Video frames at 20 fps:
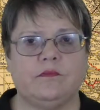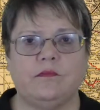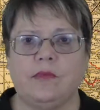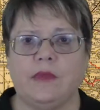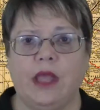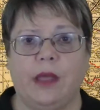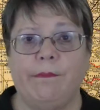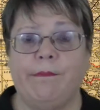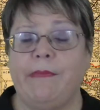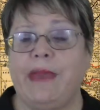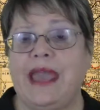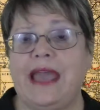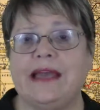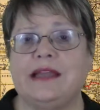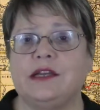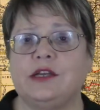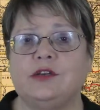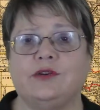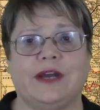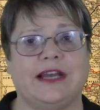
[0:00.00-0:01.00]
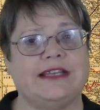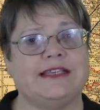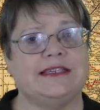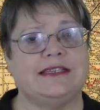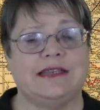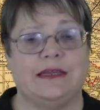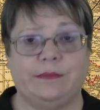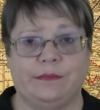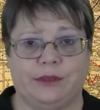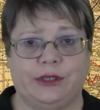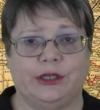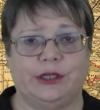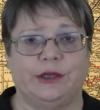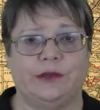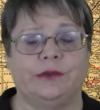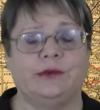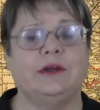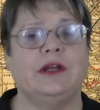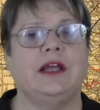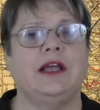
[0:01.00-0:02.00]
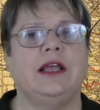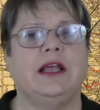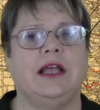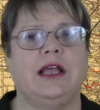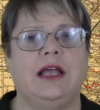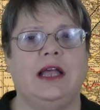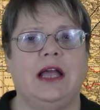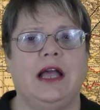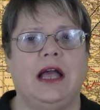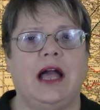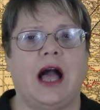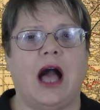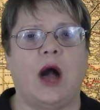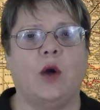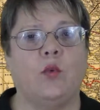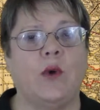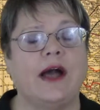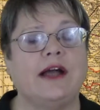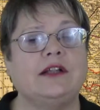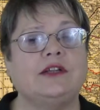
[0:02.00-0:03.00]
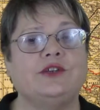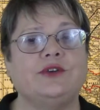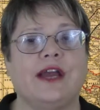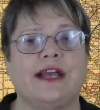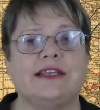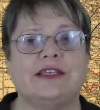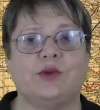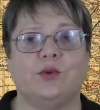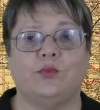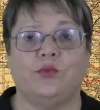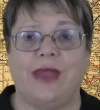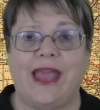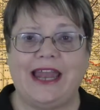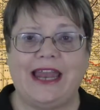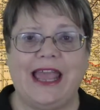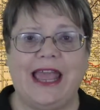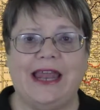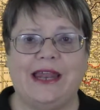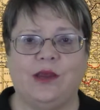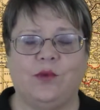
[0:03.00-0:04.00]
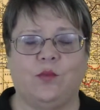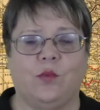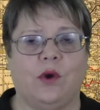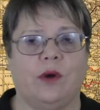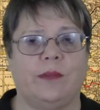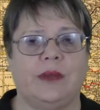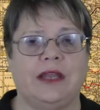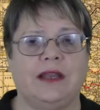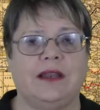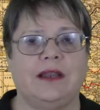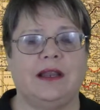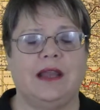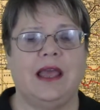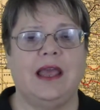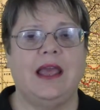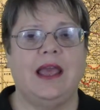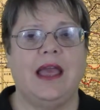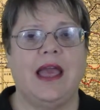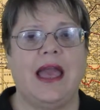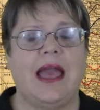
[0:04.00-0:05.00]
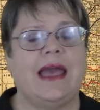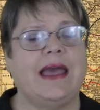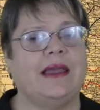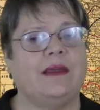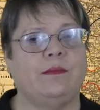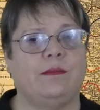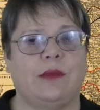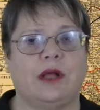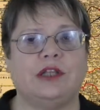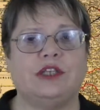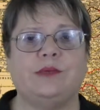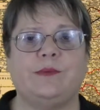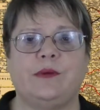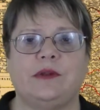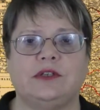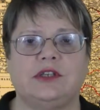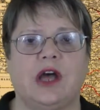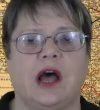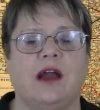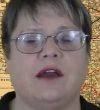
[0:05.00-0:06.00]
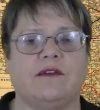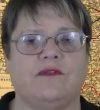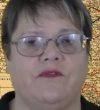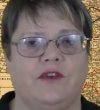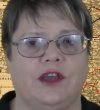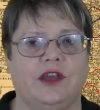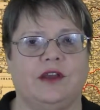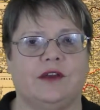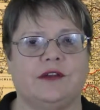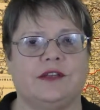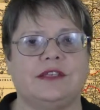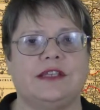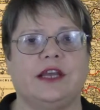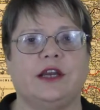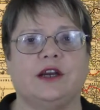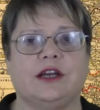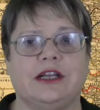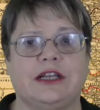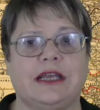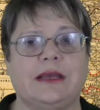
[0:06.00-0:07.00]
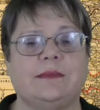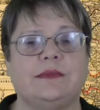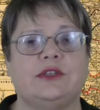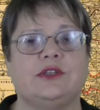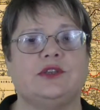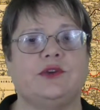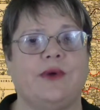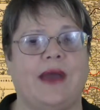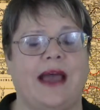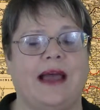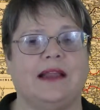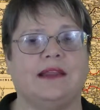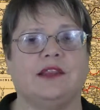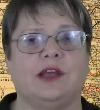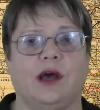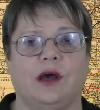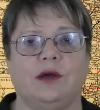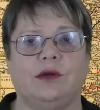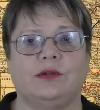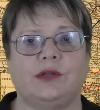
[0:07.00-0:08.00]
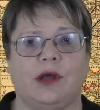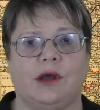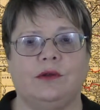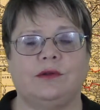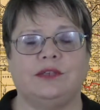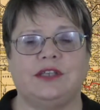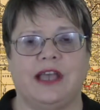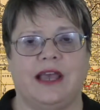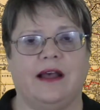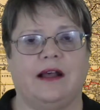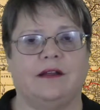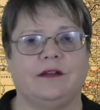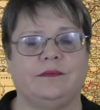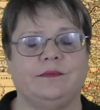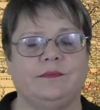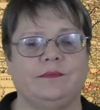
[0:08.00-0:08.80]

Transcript: a man dressed in blue, a well-dressed red-headed woman, and multiple dark figures that are glimpsed throughout the old hotel.